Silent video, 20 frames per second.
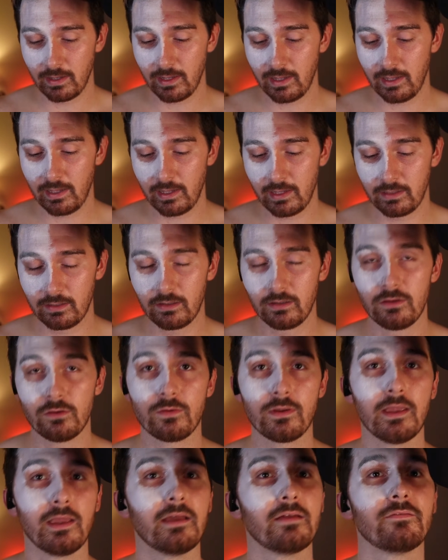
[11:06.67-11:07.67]
And you
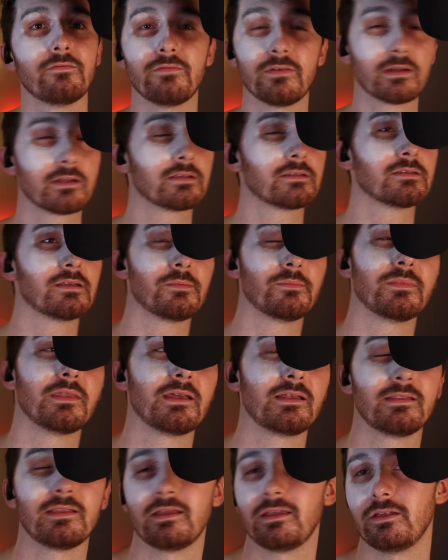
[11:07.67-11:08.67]
can't fix
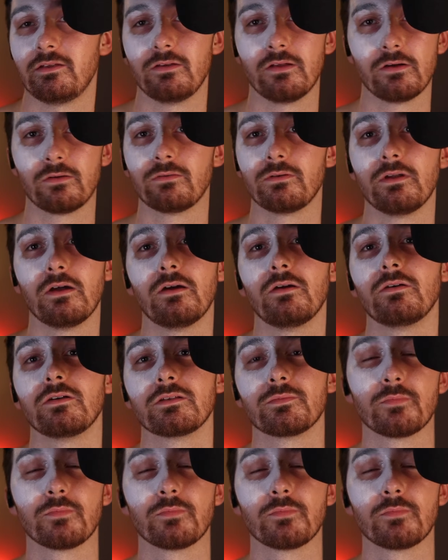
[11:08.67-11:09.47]
something that you don't know is